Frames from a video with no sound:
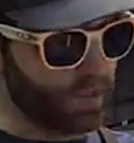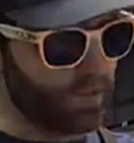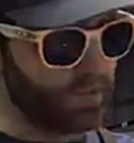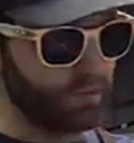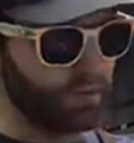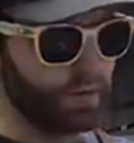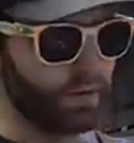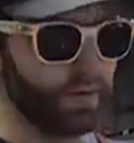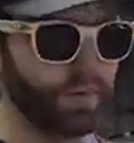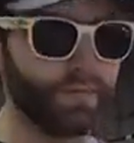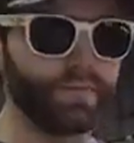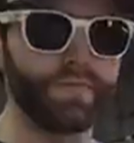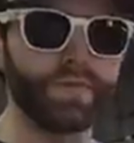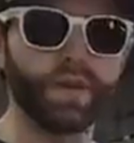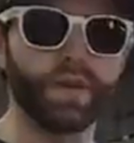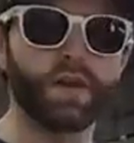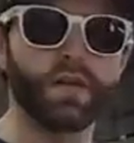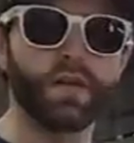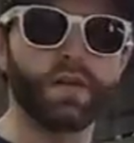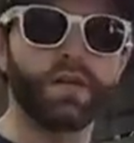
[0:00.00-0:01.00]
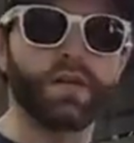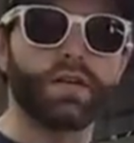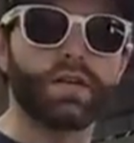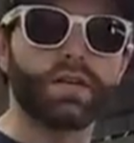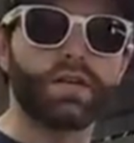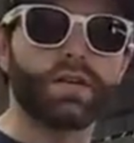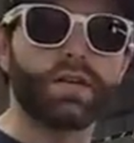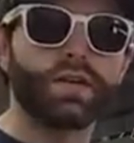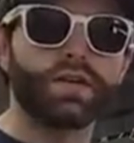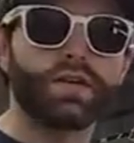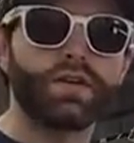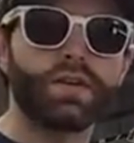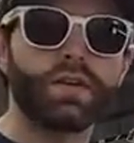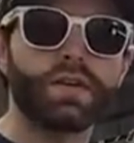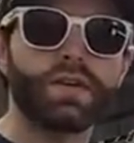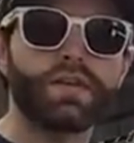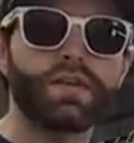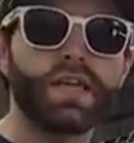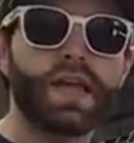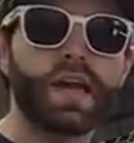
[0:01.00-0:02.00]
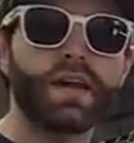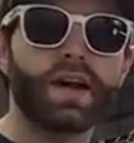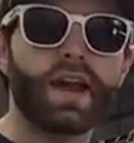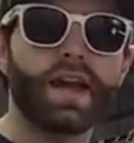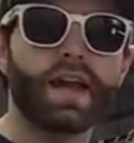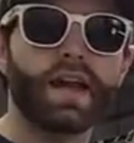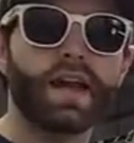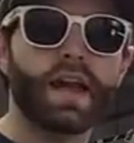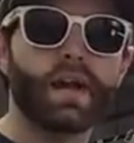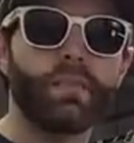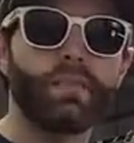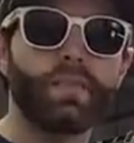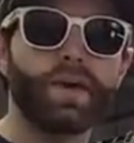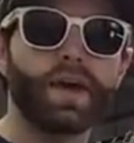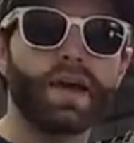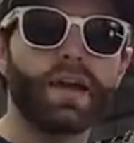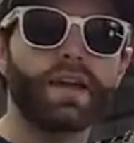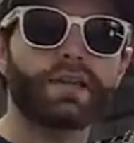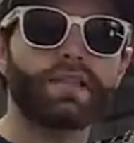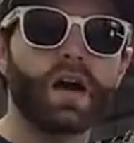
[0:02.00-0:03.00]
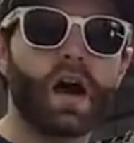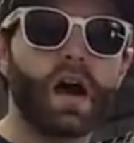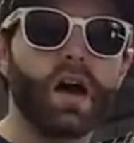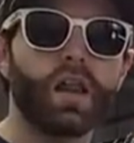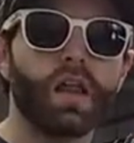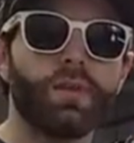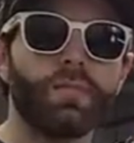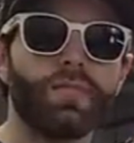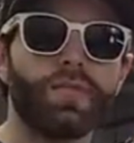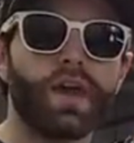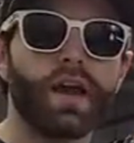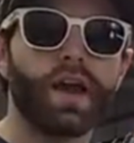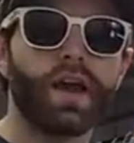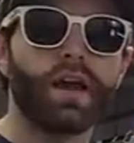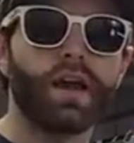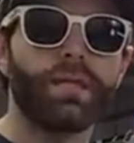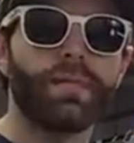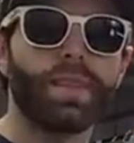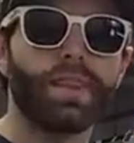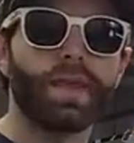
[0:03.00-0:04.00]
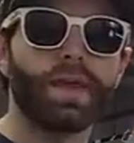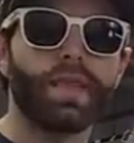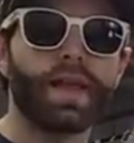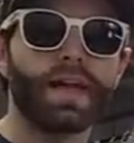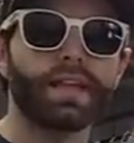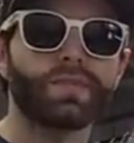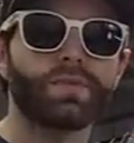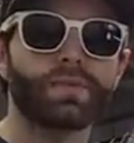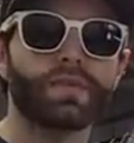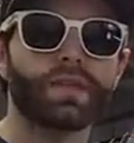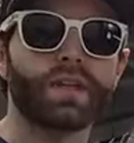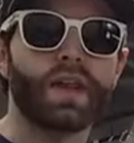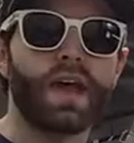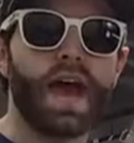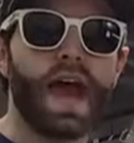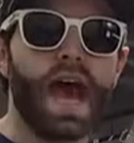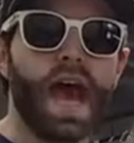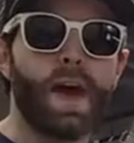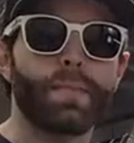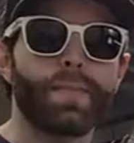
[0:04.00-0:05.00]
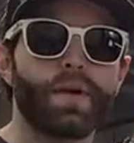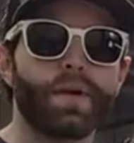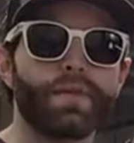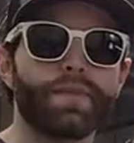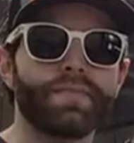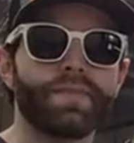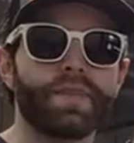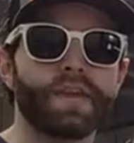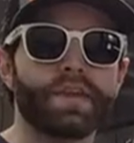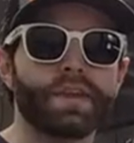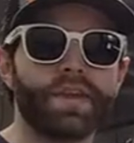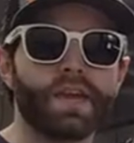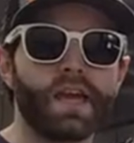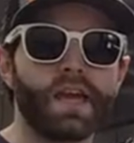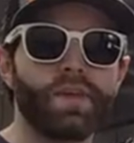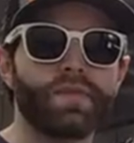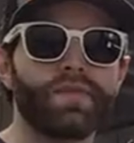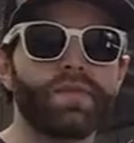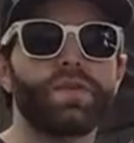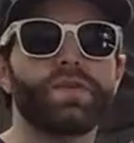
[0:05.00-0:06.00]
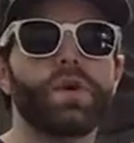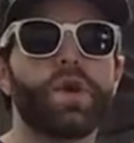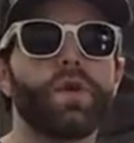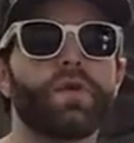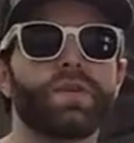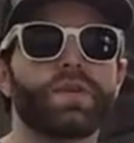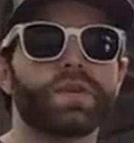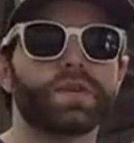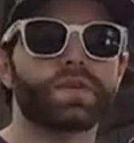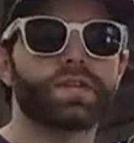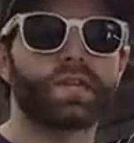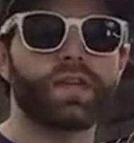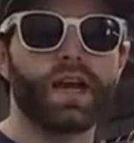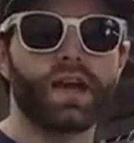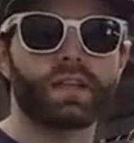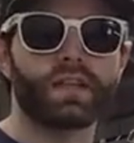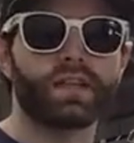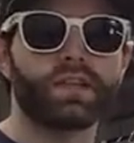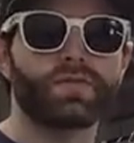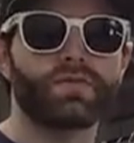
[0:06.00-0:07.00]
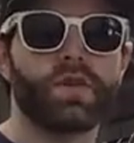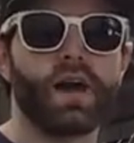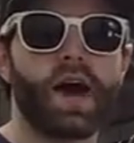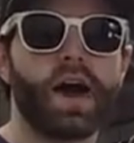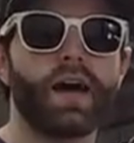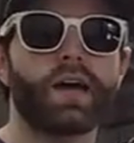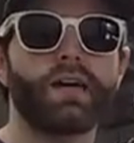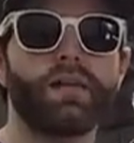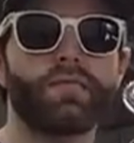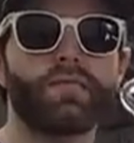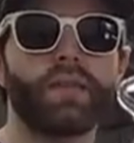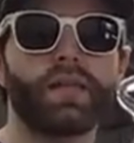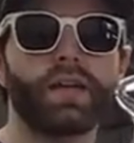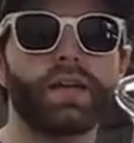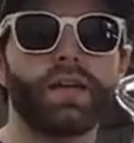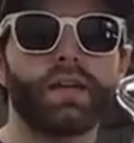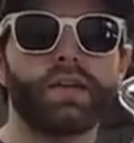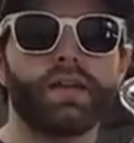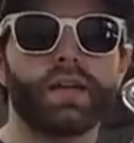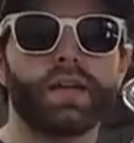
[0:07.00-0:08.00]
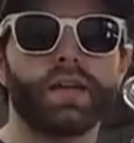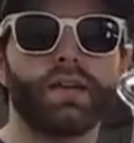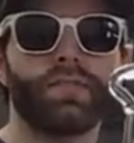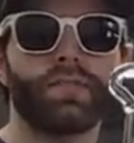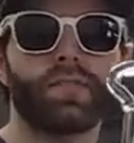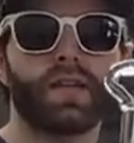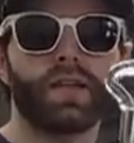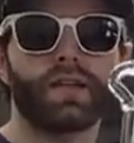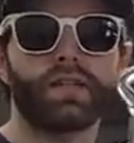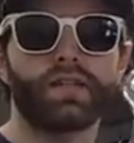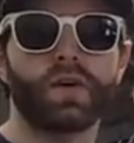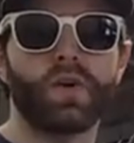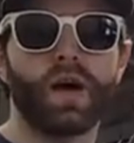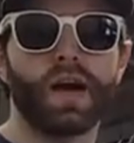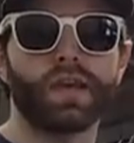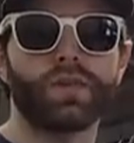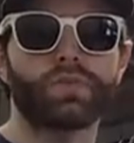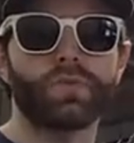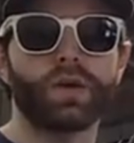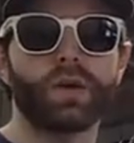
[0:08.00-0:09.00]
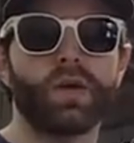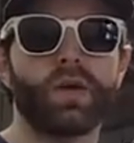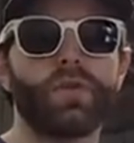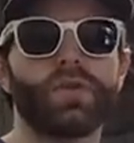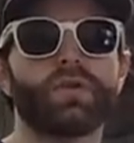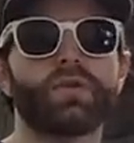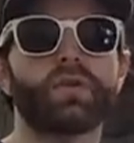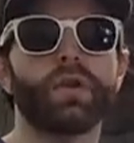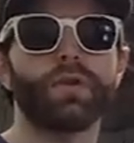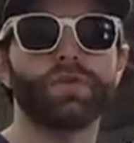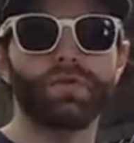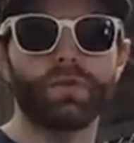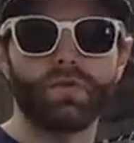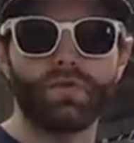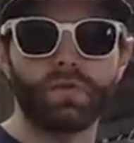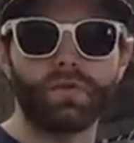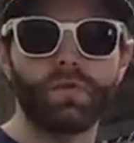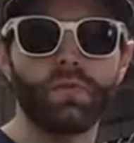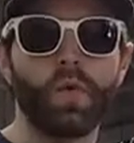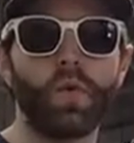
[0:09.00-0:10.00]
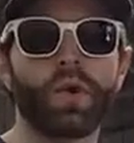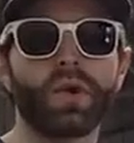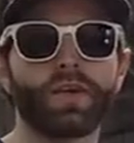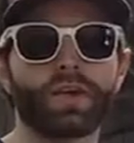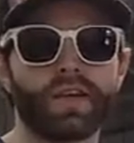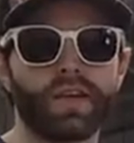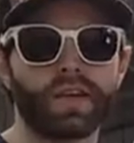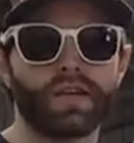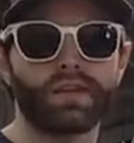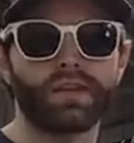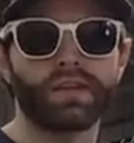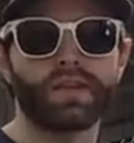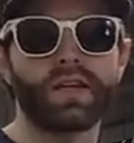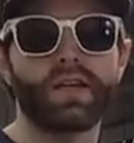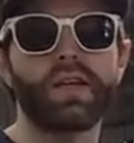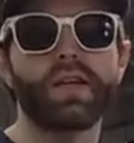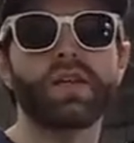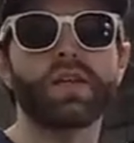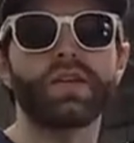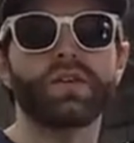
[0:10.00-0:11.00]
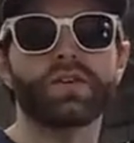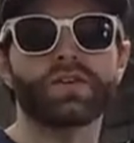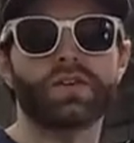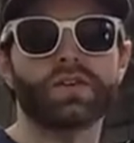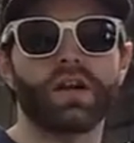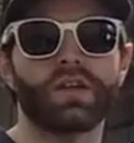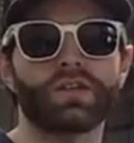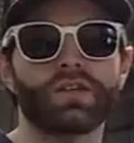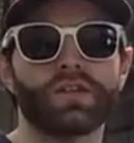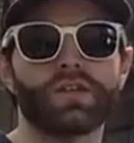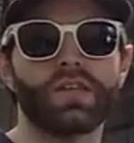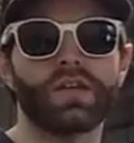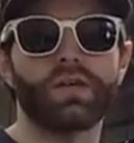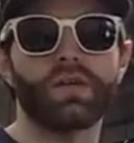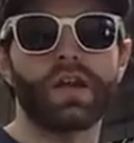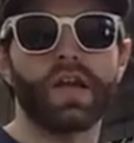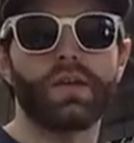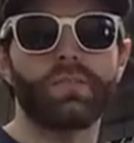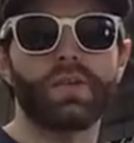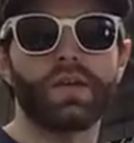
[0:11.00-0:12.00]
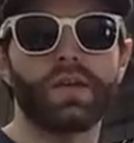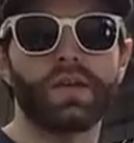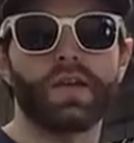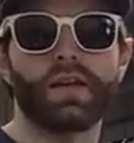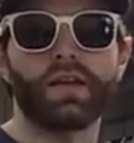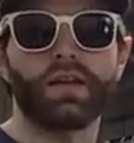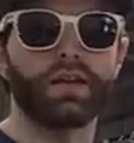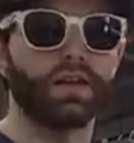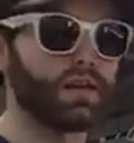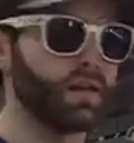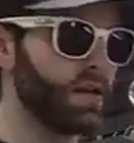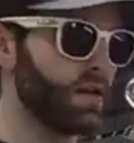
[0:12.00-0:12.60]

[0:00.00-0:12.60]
and let that flame cut through. So you can see I kind of got a big dollop there, and that's what's gonna happen if you don't disconnect this rod immediately. And so as we go through, I'll do a few more of these, you'll start to